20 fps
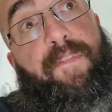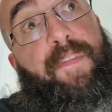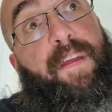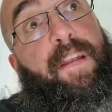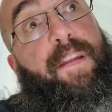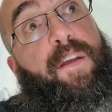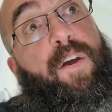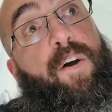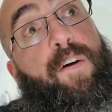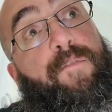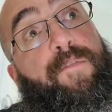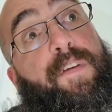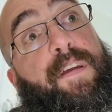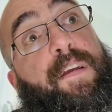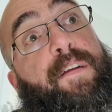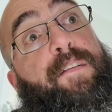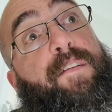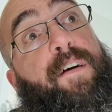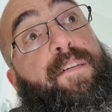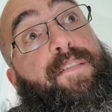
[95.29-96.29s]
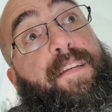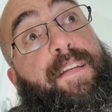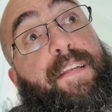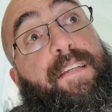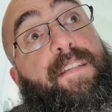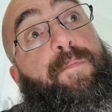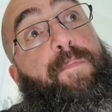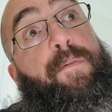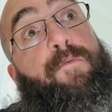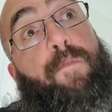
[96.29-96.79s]
Now the earthing conductor
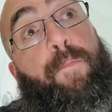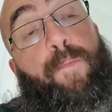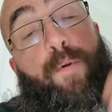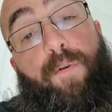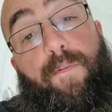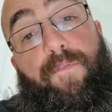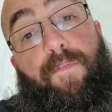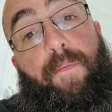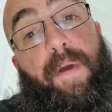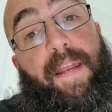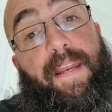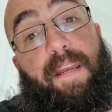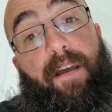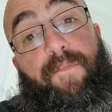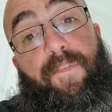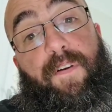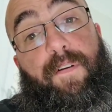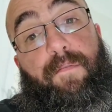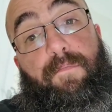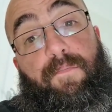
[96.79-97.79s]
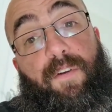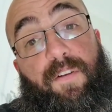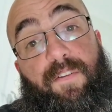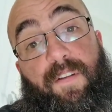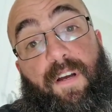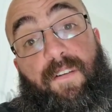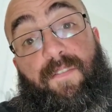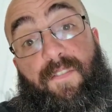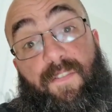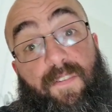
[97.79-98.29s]
needs to be removed from any other
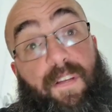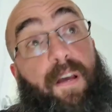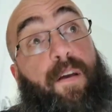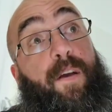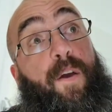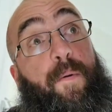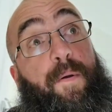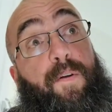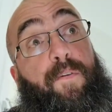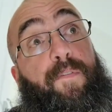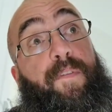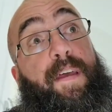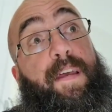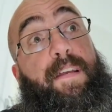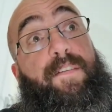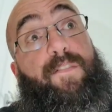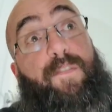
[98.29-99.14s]
conductors that are going on there.